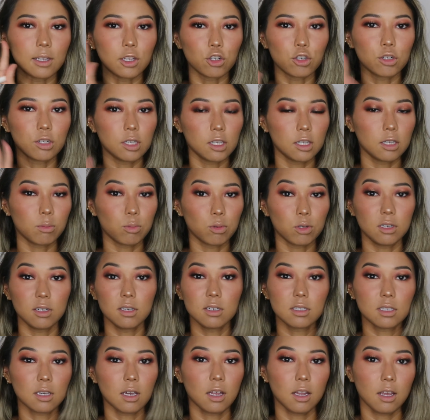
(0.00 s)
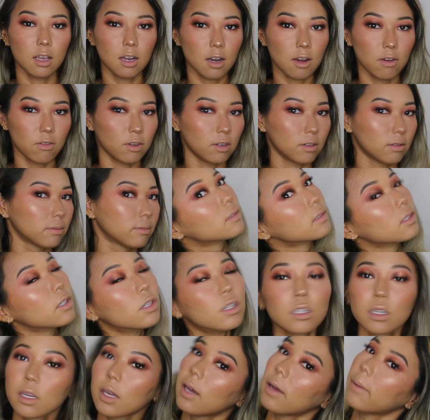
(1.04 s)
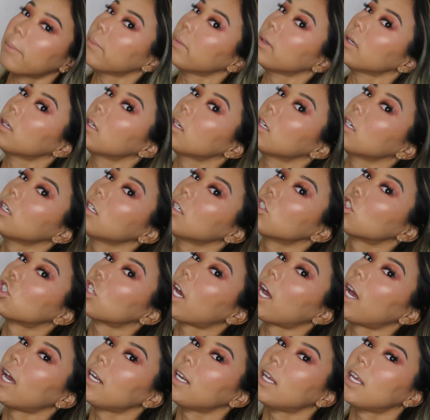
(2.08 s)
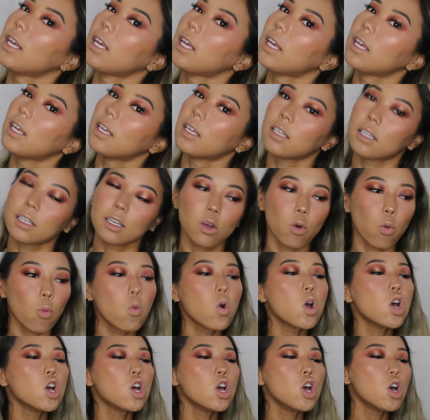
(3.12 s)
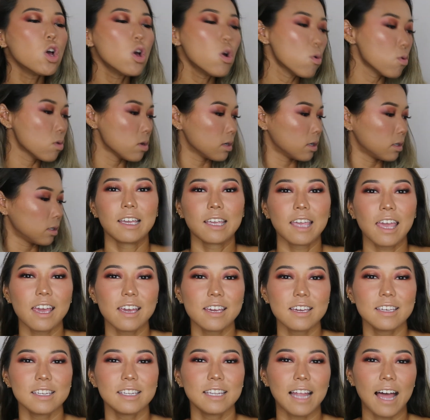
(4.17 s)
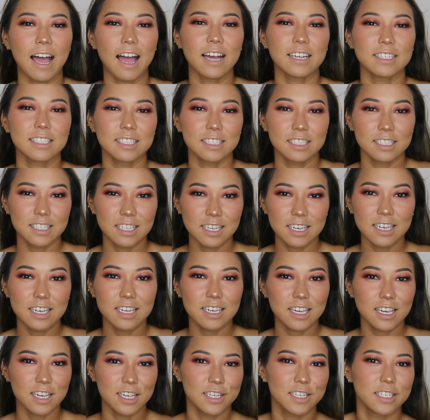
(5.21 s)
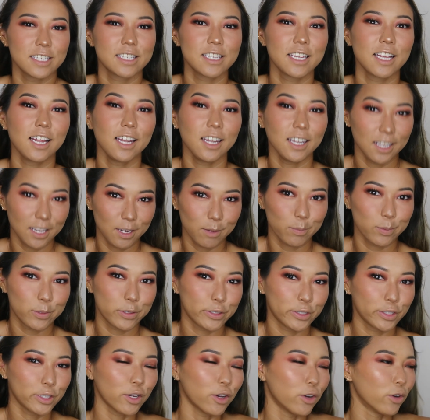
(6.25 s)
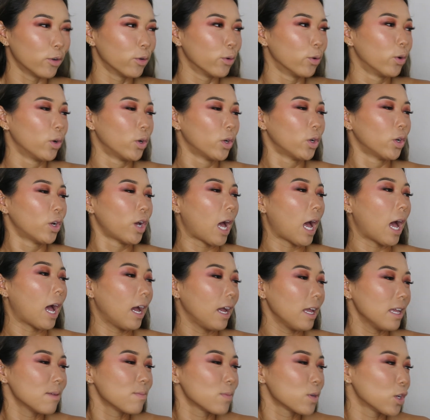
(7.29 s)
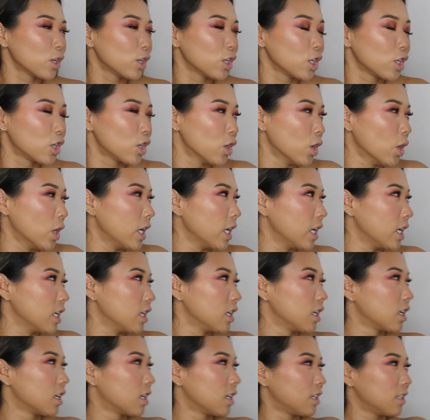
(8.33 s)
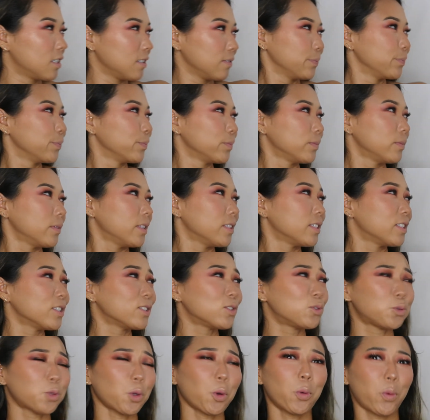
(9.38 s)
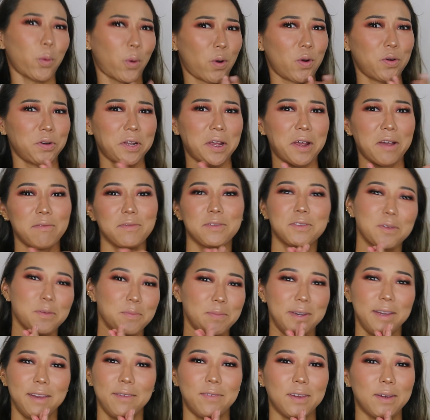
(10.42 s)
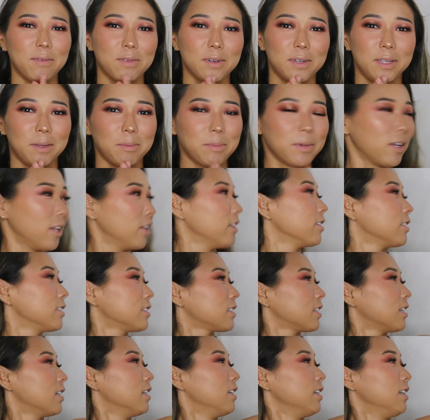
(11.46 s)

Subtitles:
Literally the prettiest highlight ever. Look at me shining, woo! Okay, last thing is the lips. So I am gonna go in. This is so hard. I have so many favorite lip colors.